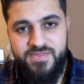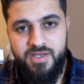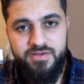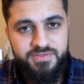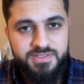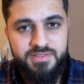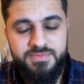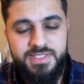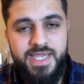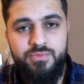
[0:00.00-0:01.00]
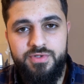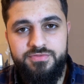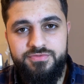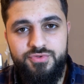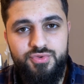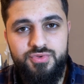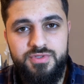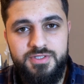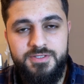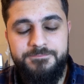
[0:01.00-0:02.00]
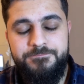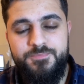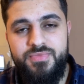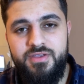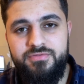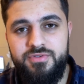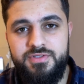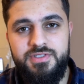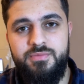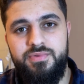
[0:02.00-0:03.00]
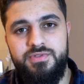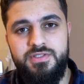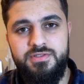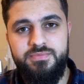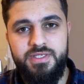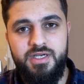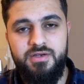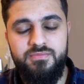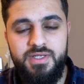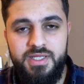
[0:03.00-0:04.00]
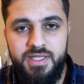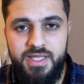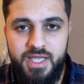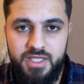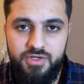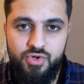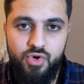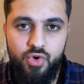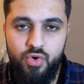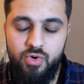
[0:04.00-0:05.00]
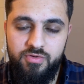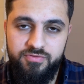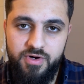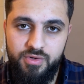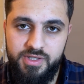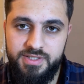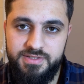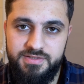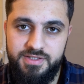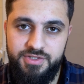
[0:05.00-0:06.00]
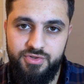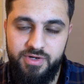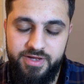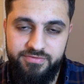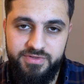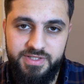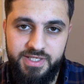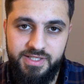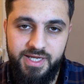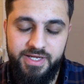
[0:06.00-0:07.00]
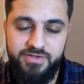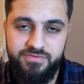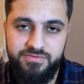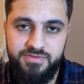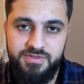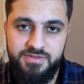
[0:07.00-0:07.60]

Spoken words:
After some time, when food, for example, doesn't become a core focus in your everyday life,